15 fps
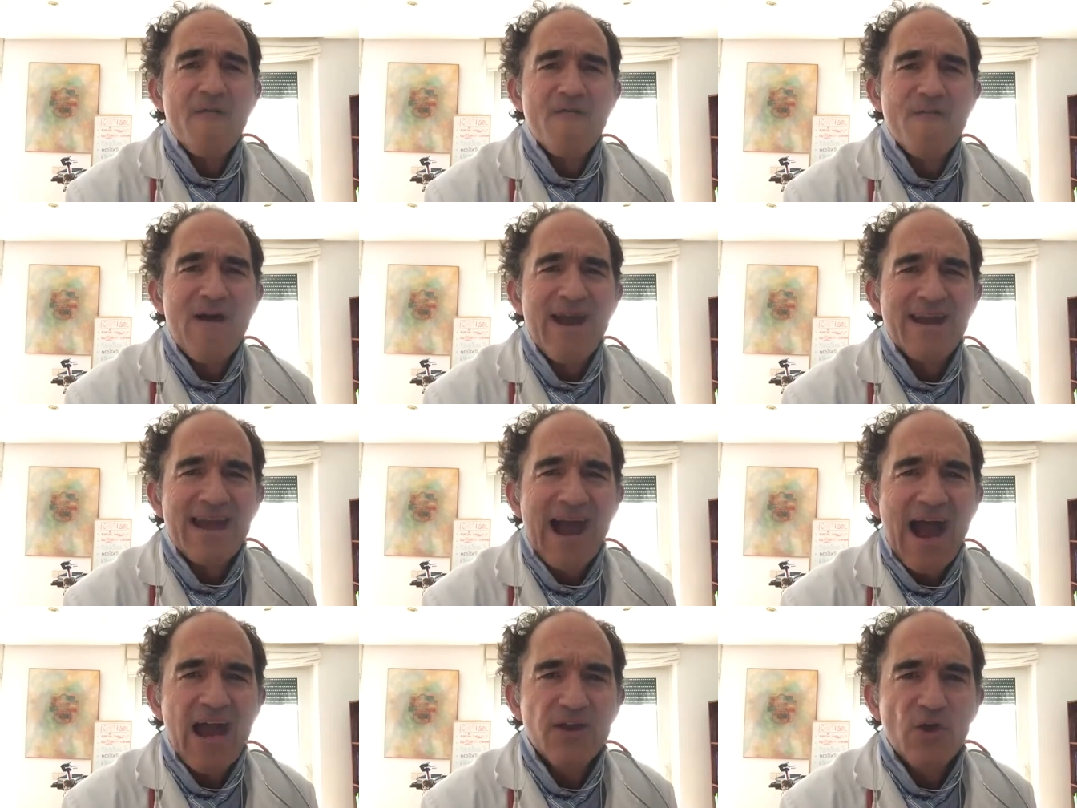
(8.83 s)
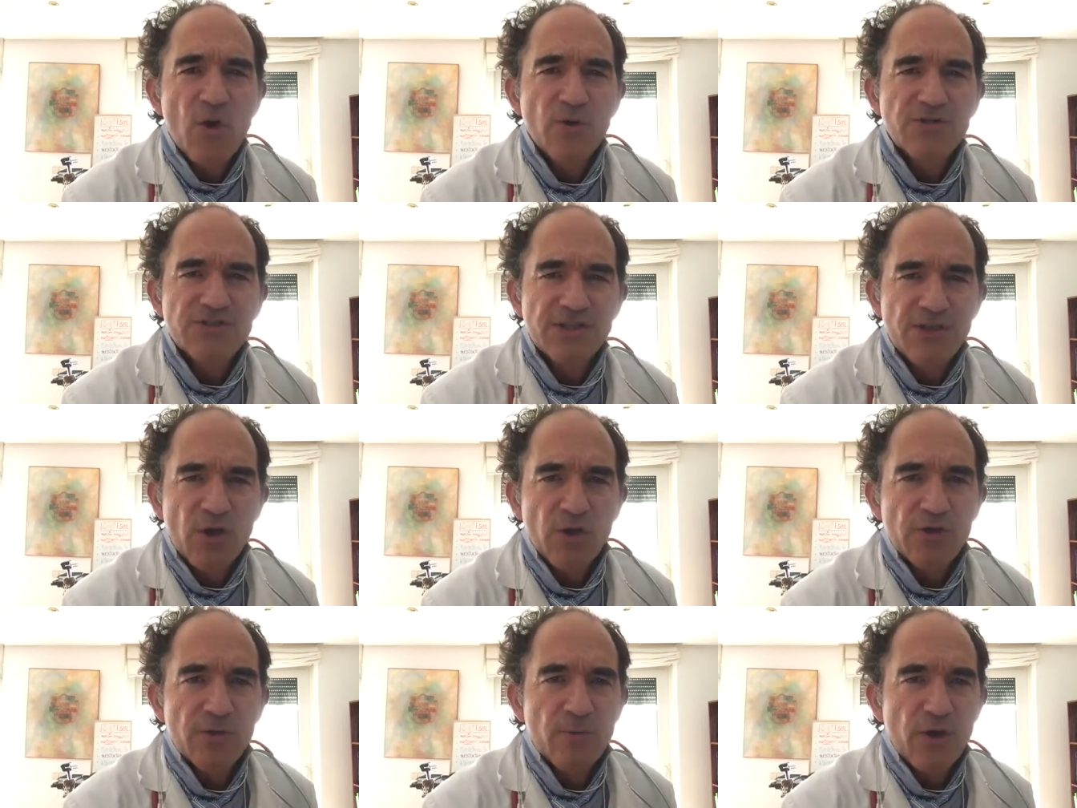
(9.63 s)
very high dose in
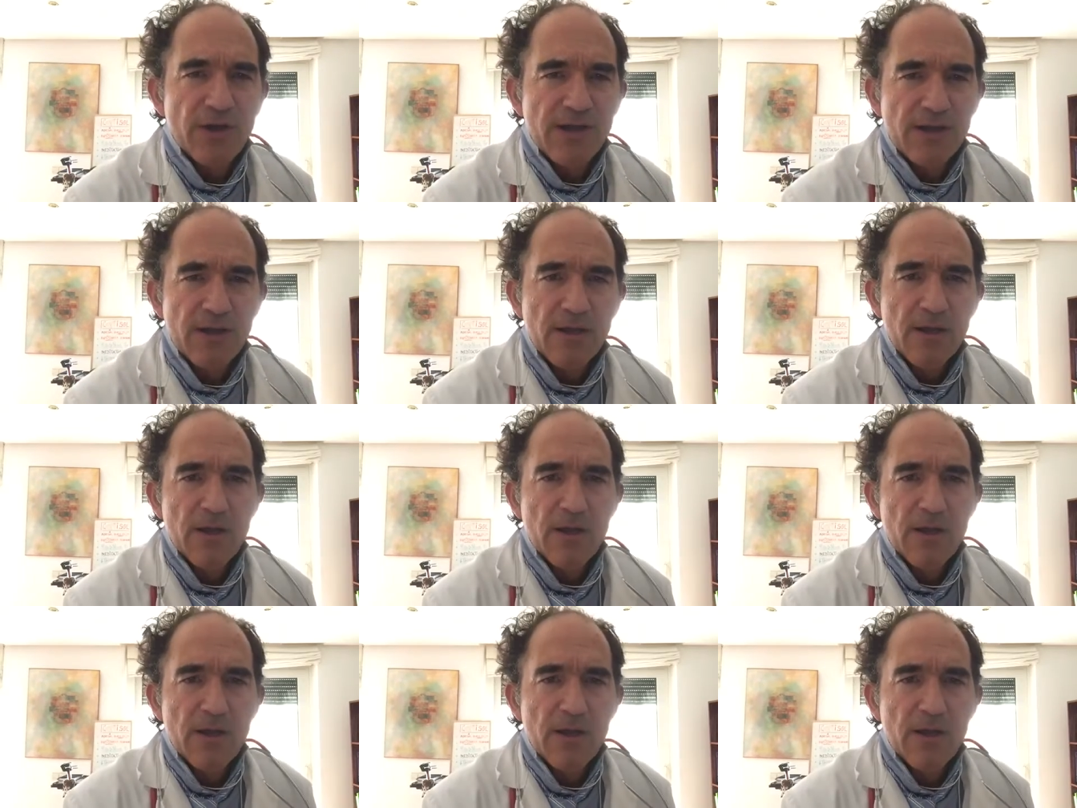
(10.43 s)
all the body.